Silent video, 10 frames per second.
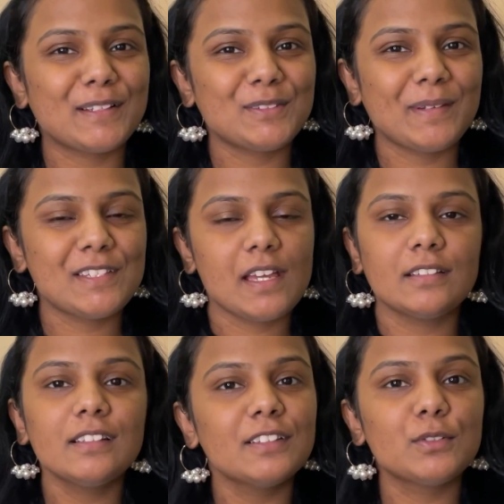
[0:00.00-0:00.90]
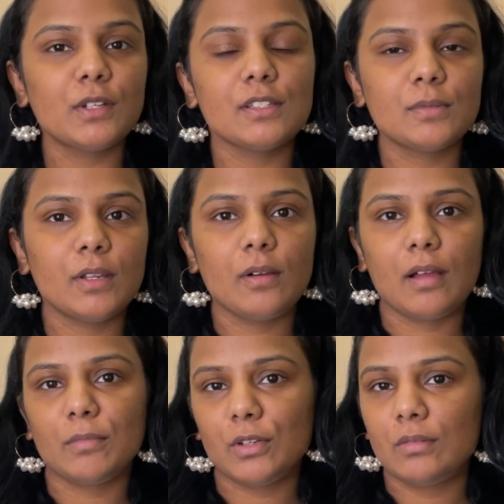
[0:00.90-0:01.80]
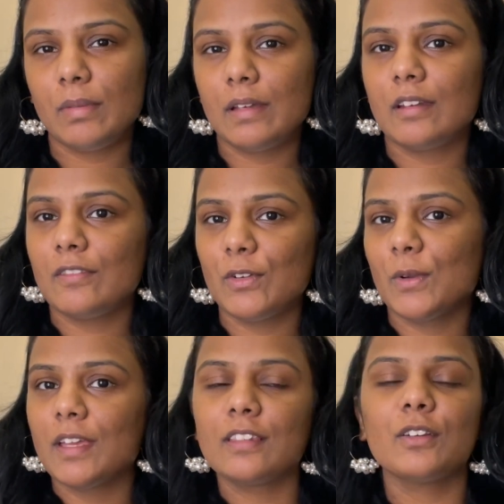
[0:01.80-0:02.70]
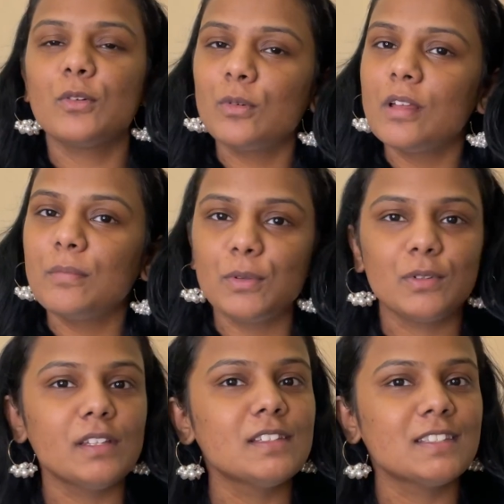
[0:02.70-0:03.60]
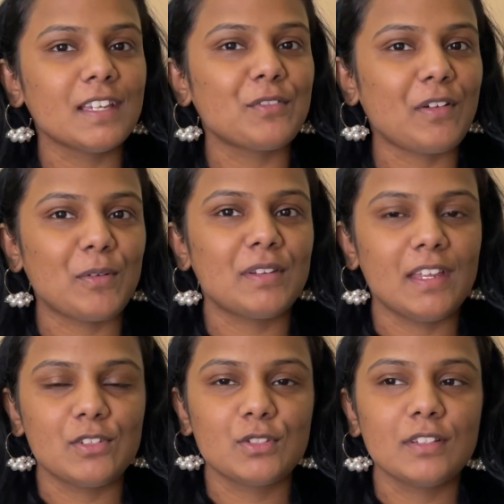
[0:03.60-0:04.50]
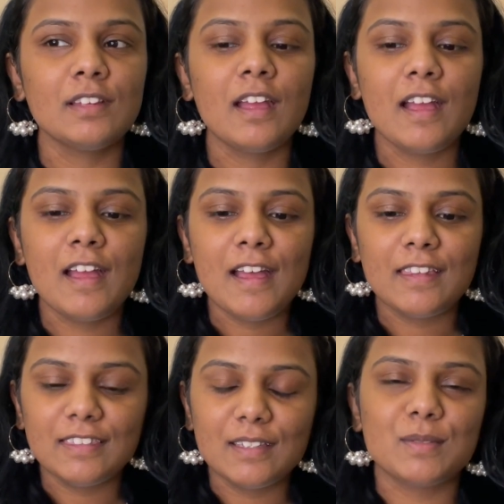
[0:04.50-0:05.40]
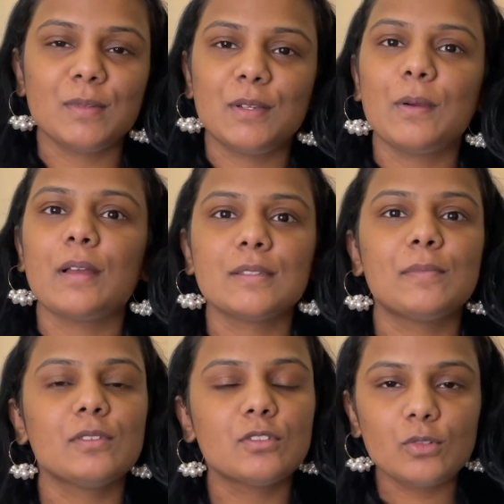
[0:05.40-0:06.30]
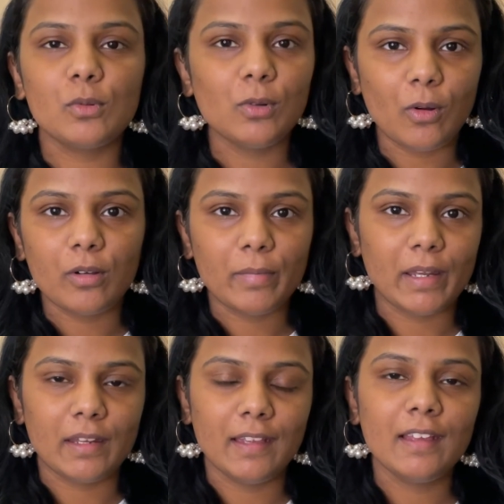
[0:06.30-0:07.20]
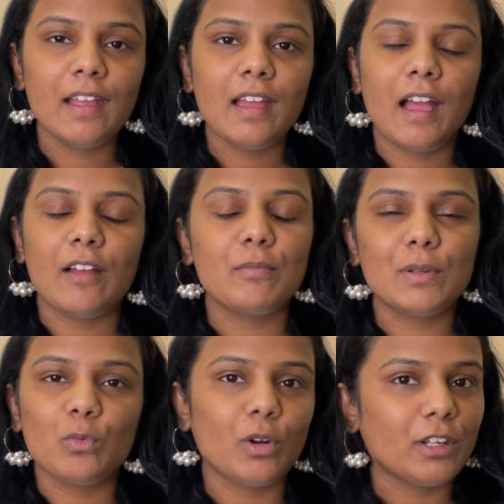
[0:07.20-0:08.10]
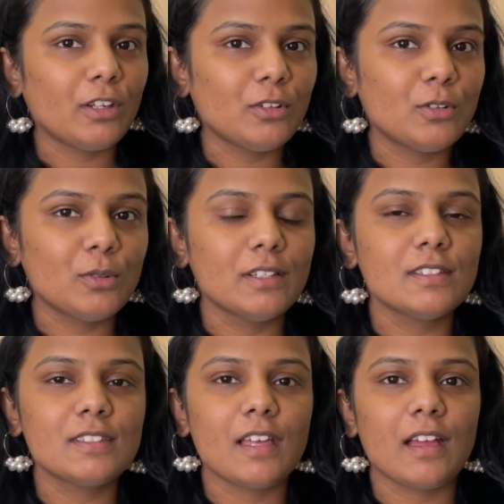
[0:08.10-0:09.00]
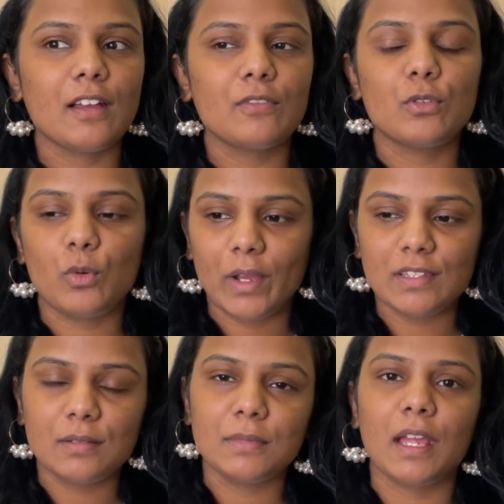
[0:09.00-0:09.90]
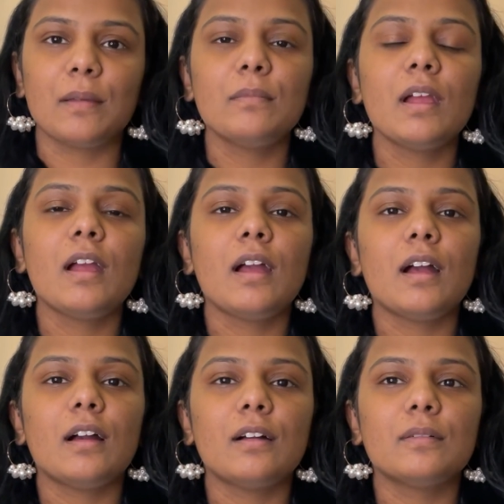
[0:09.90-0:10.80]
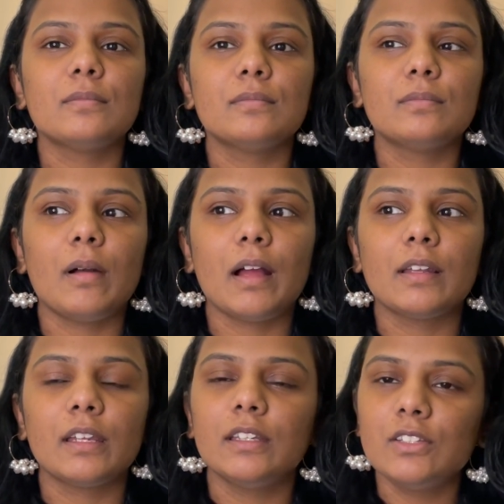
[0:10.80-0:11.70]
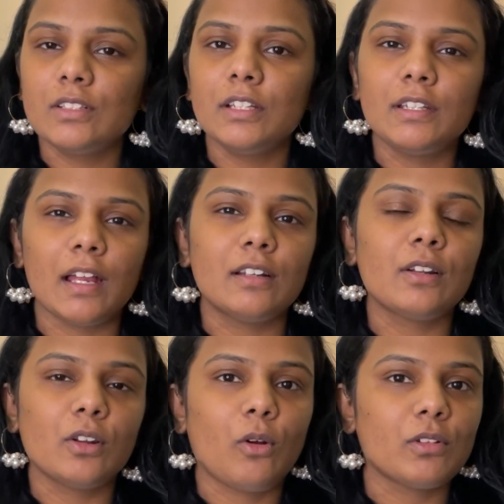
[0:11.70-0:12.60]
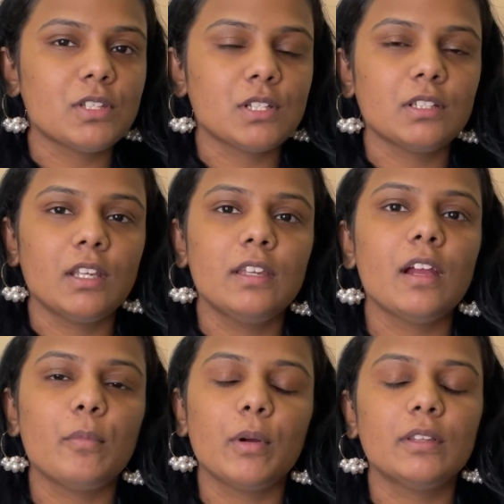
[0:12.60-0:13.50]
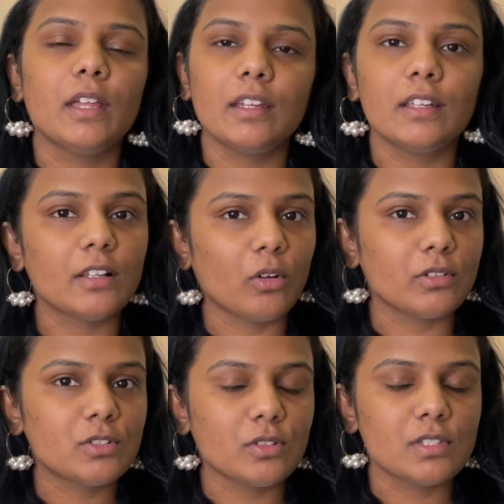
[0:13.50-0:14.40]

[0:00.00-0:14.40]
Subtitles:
to my channel. In today's video, I'm going to be reviewing the Huda Beauty Stick Foundation. This video has been so long pending. I've been wanting to do this for quite some time, but initially it hadn't launched in India, but then it launched on